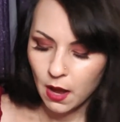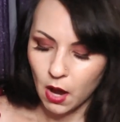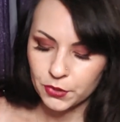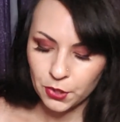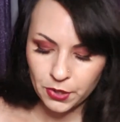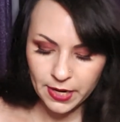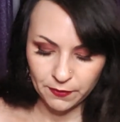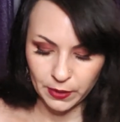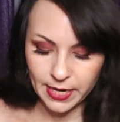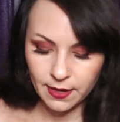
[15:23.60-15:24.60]

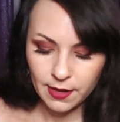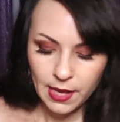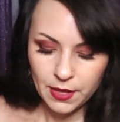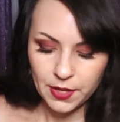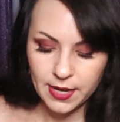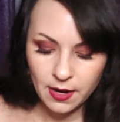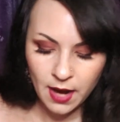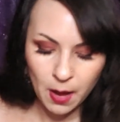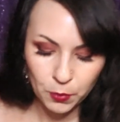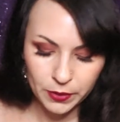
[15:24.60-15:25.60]
Alternatively, the young
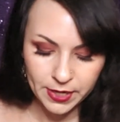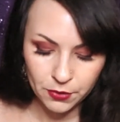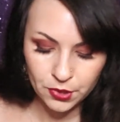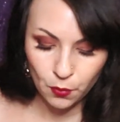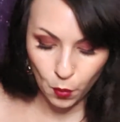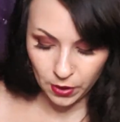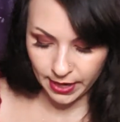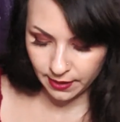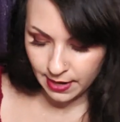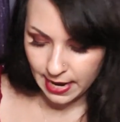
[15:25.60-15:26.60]
couple hears the
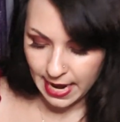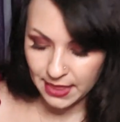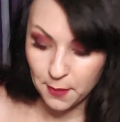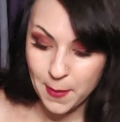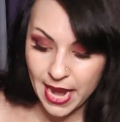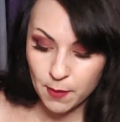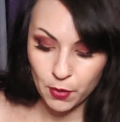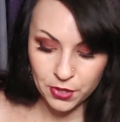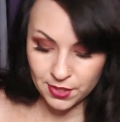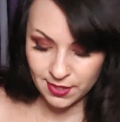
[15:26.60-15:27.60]
warning and the man
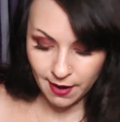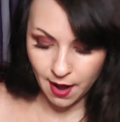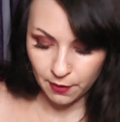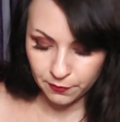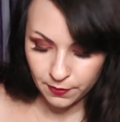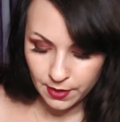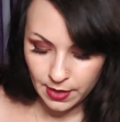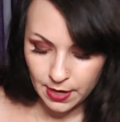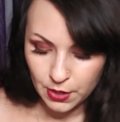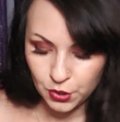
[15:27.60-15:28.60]
brushes it off.
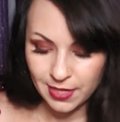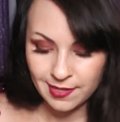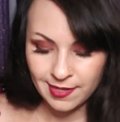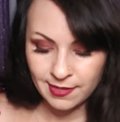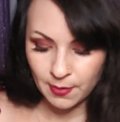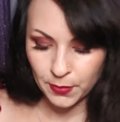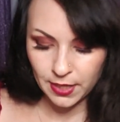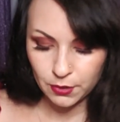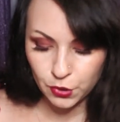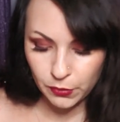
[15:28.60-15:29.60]
She sees something
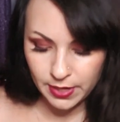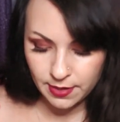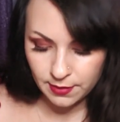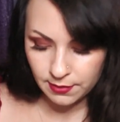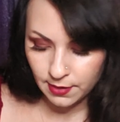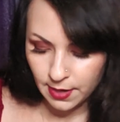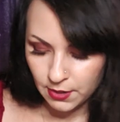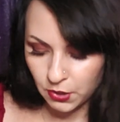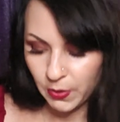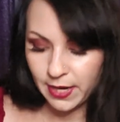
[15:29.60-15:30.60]
in the trees,
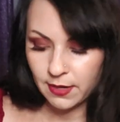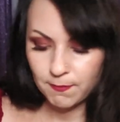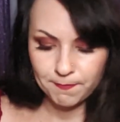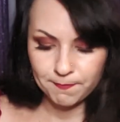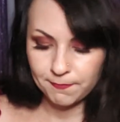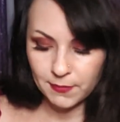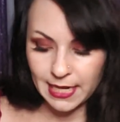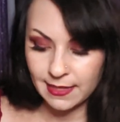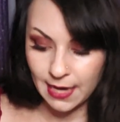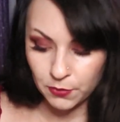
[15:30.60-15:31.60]
so he
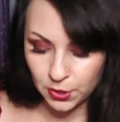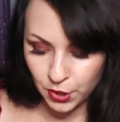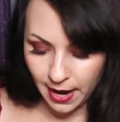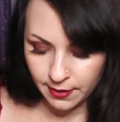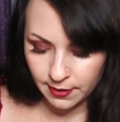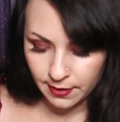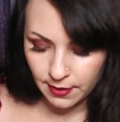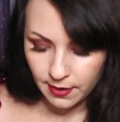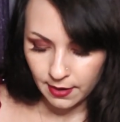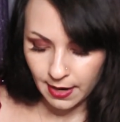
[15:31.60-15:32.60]
gets out to check,
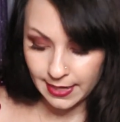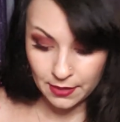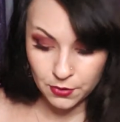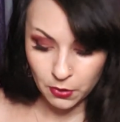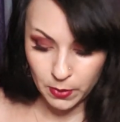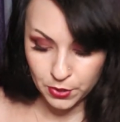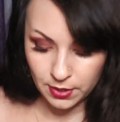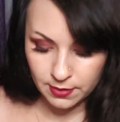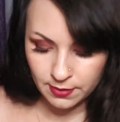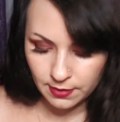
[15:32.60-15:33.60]
against her
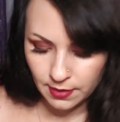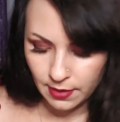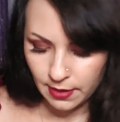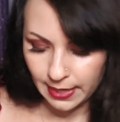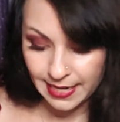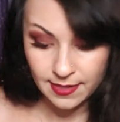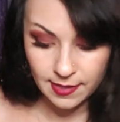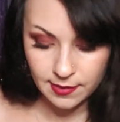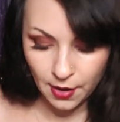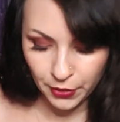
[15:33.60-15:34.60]
wishes, and he
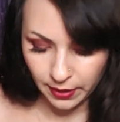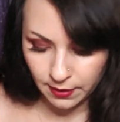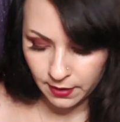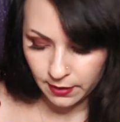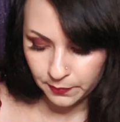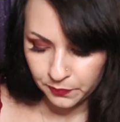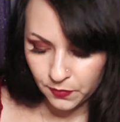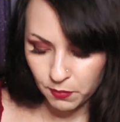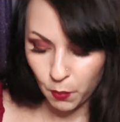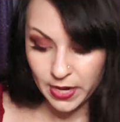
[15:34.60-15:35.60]
sees nothing.
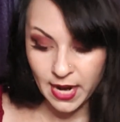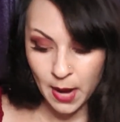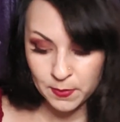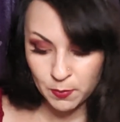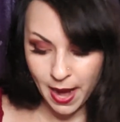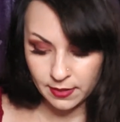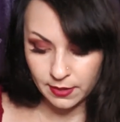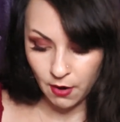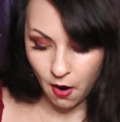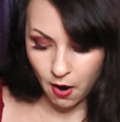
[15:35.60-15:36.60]
But when he comes back to
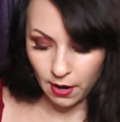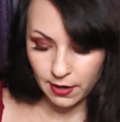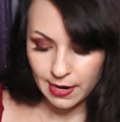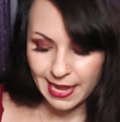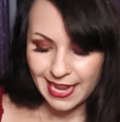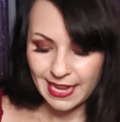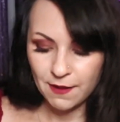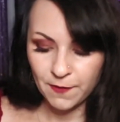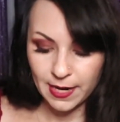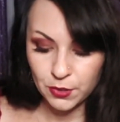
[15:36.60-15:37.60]
the car, he
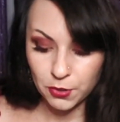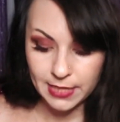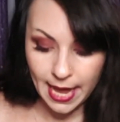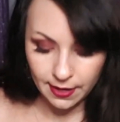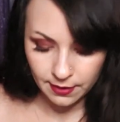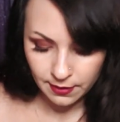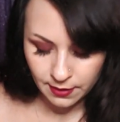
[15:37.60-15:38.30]
finds her dead,